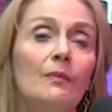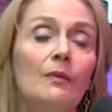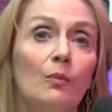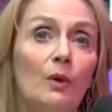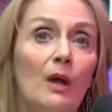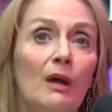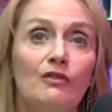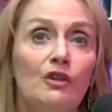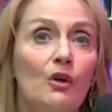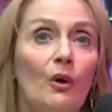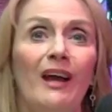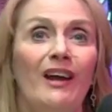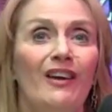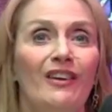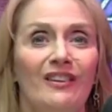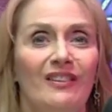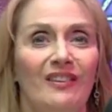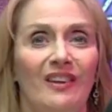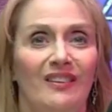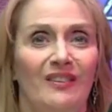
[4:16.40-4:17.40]
we have no air
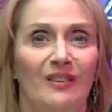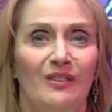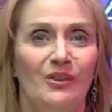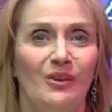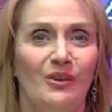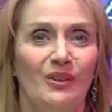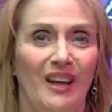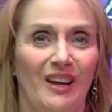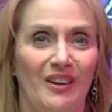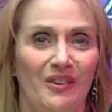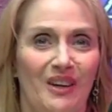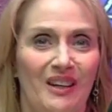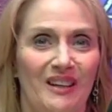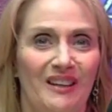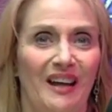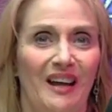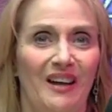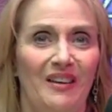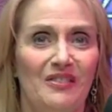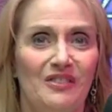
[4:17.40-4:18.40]
in, in the zodiac right
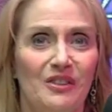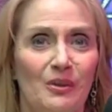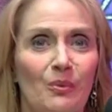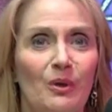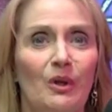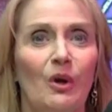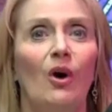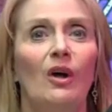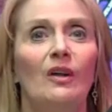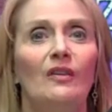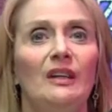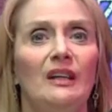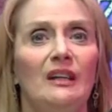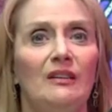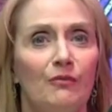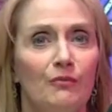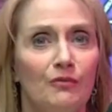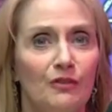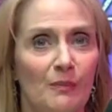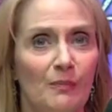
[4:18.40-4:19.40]
now so we all
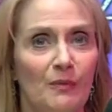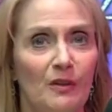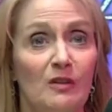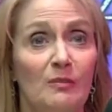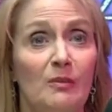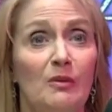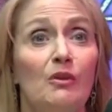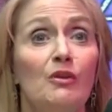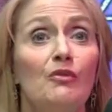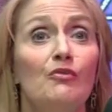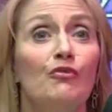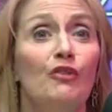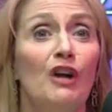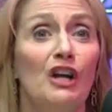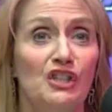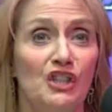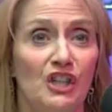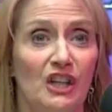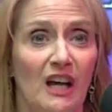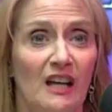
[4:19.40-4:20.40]
need something to be
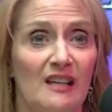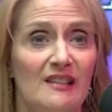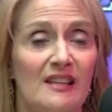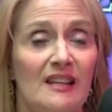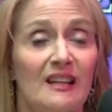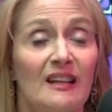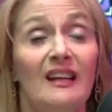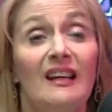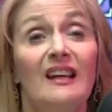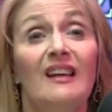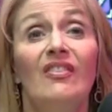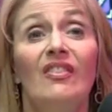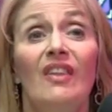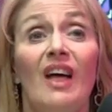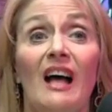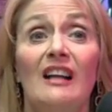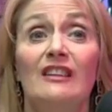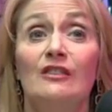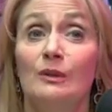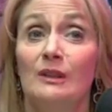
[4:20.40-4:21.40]
refreshing us
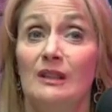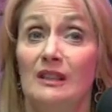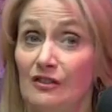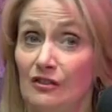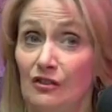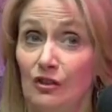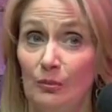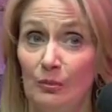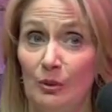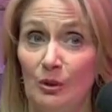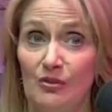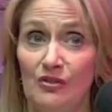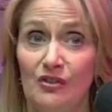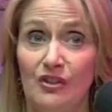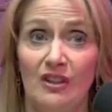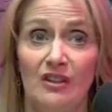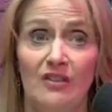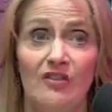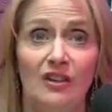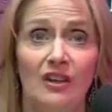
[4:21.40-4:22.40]
that's what this new moon's
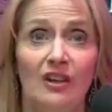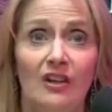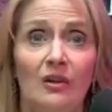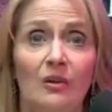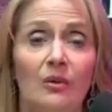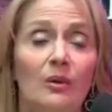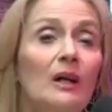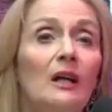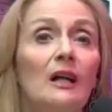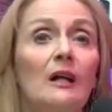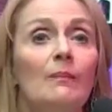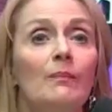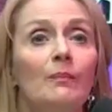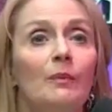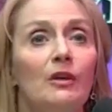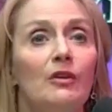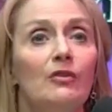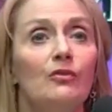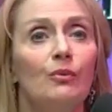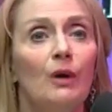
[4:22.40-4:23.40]
going to do
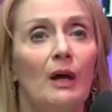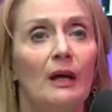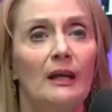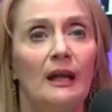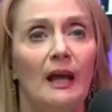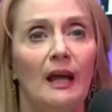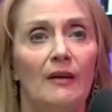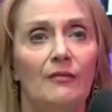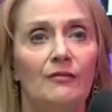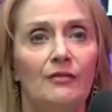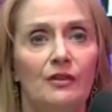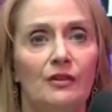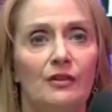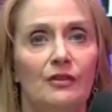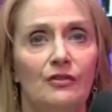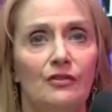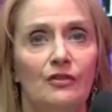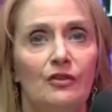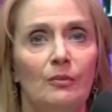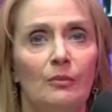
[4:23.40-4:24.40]
because right after
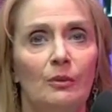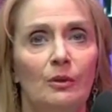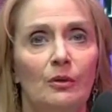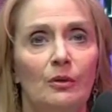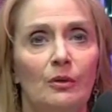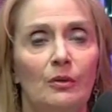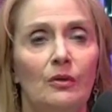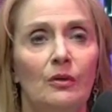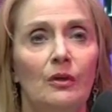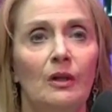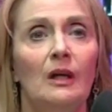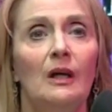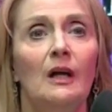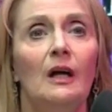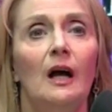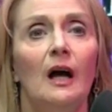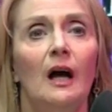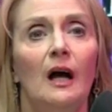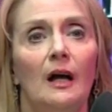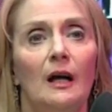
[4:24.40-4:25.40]
this new moon
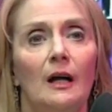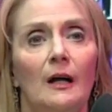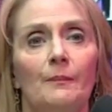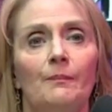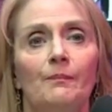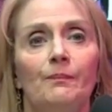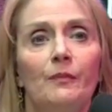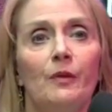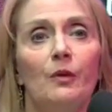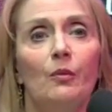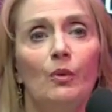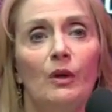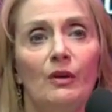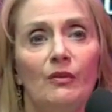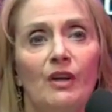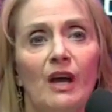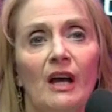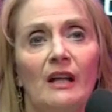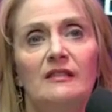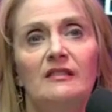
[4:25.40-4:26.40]
um, we've
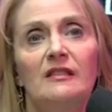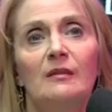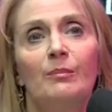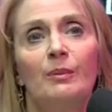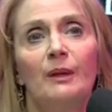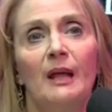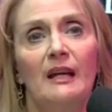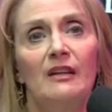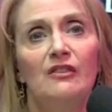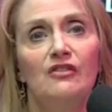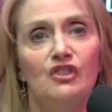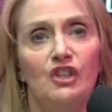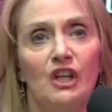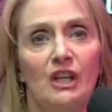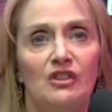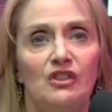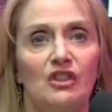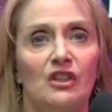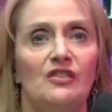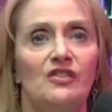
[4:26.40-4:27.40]
got some planets
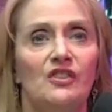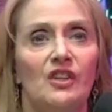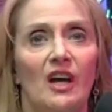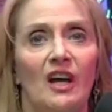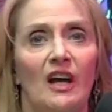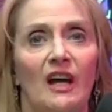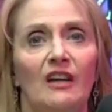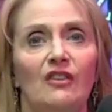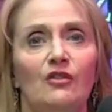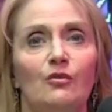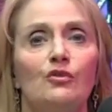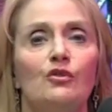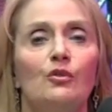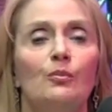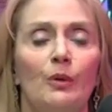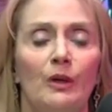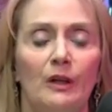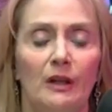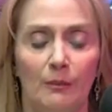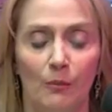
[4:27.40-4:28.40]
changing signs, which will
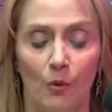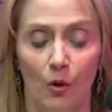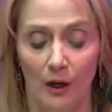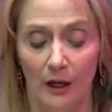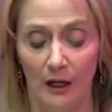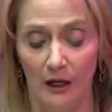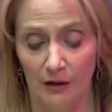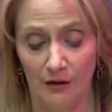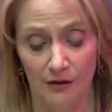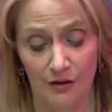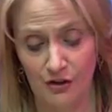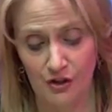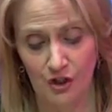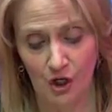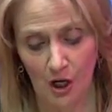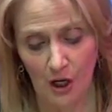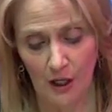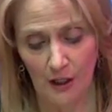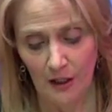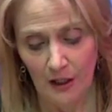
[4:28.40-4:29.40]
bring in more air to the
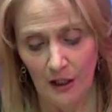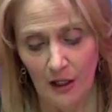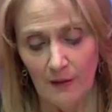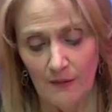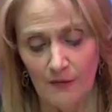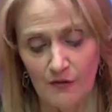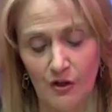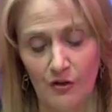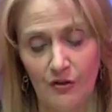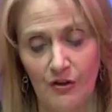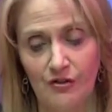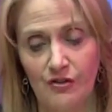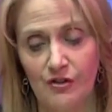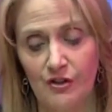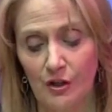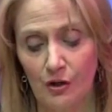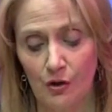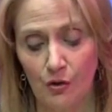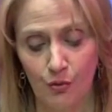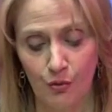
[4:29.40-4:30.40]
chart. So this is an
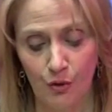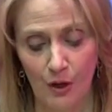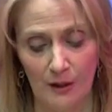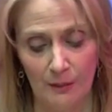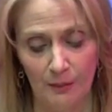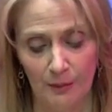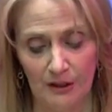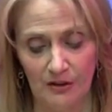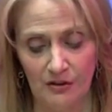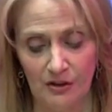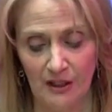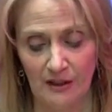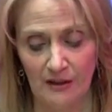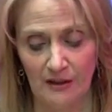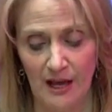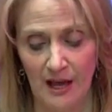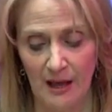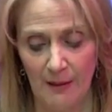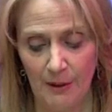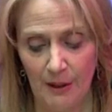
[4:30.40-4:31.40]
incredibly
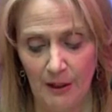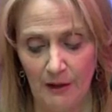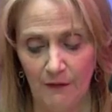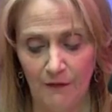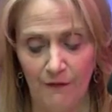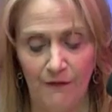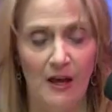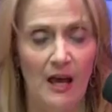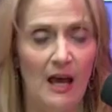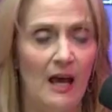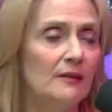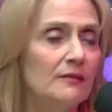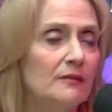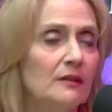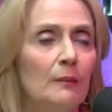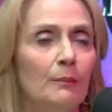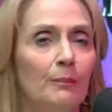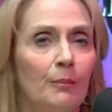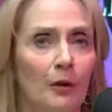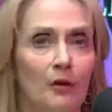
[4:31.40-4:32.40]
dynamic, fast,
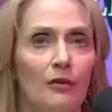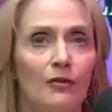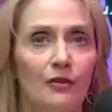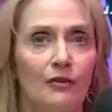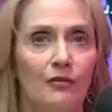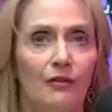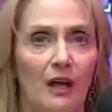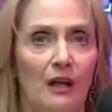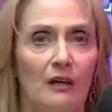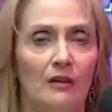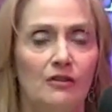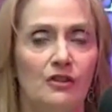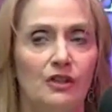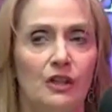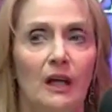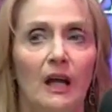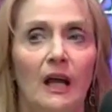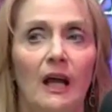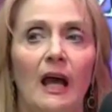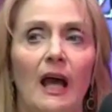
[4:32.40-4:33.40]
impulsive
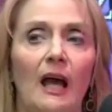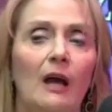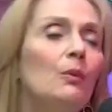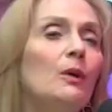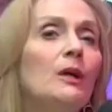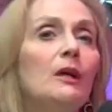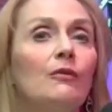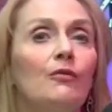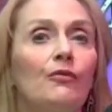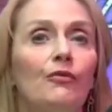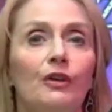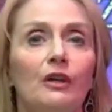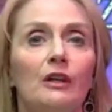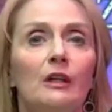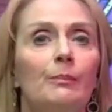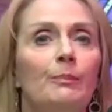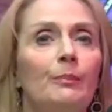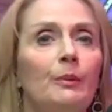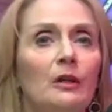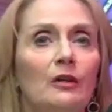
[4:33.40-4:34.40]
energy, and we can feel
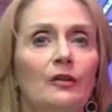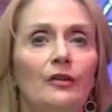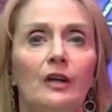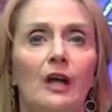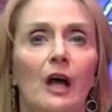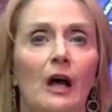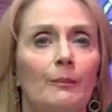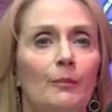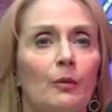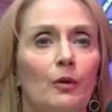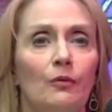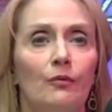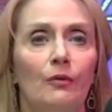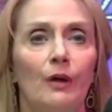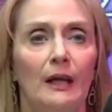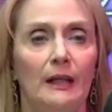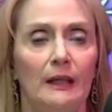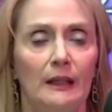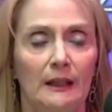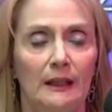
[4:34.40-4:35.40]
it building up
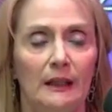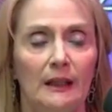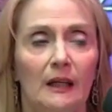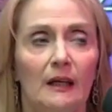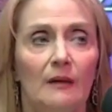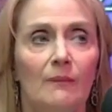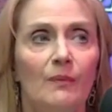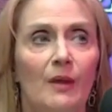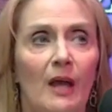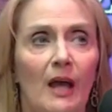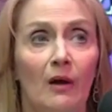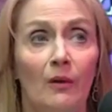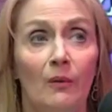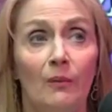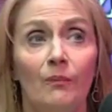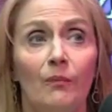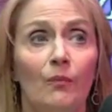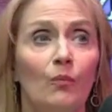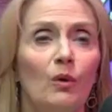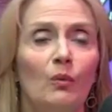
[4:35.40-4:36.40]
already. Now,
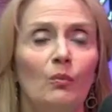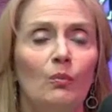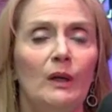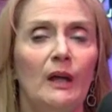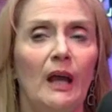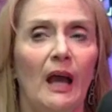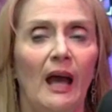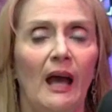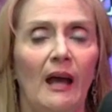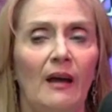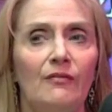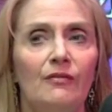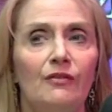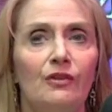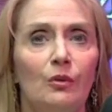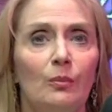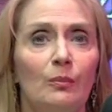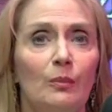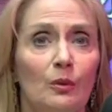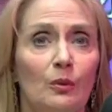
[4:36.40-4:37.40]
when we have
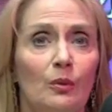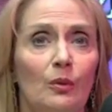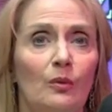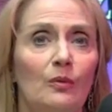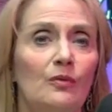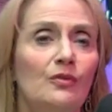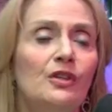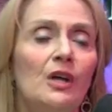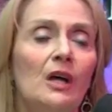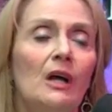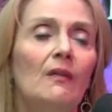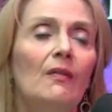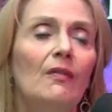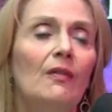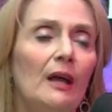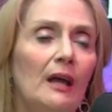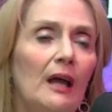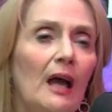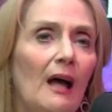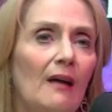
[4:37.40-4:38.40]
new moons,
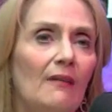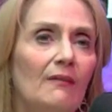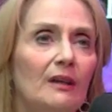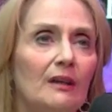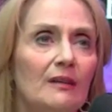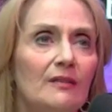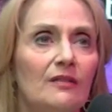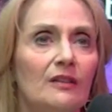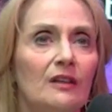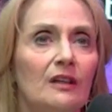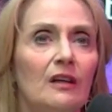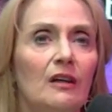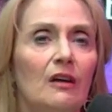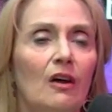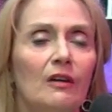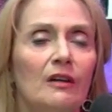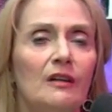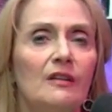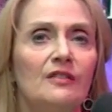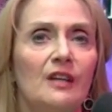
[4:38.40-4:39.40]
they obviously
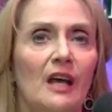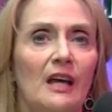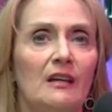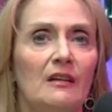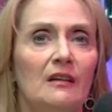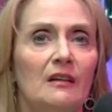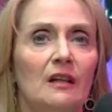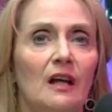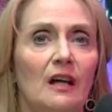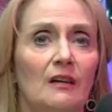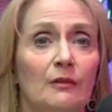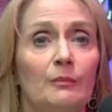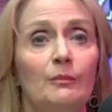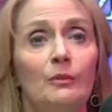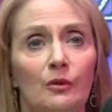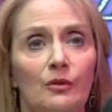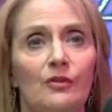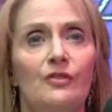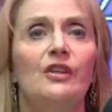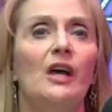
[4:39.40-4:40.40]
are in a cycle of a
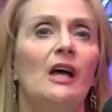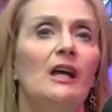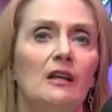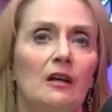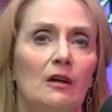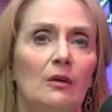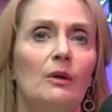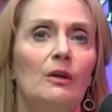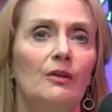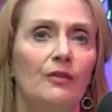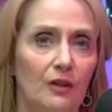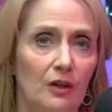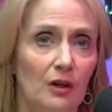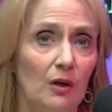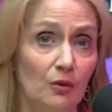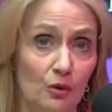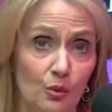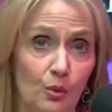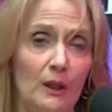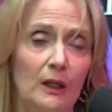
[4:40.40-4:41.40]
moon cycle with, you
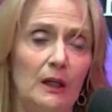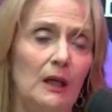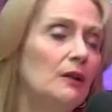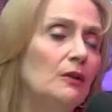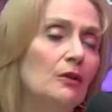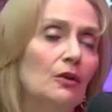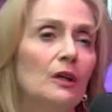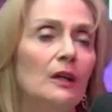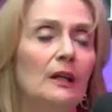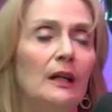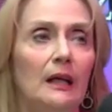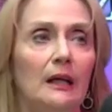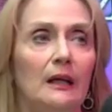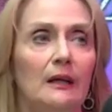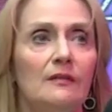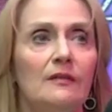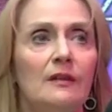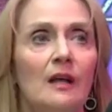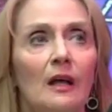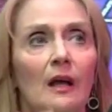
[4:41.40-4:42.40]
know, 28, 30
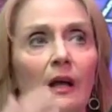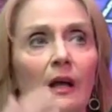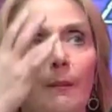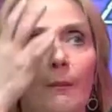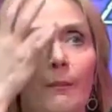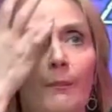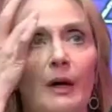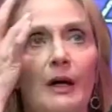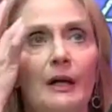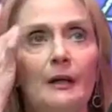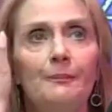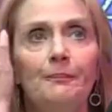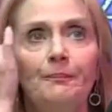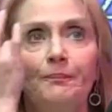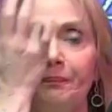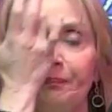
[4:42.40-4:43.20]
days. But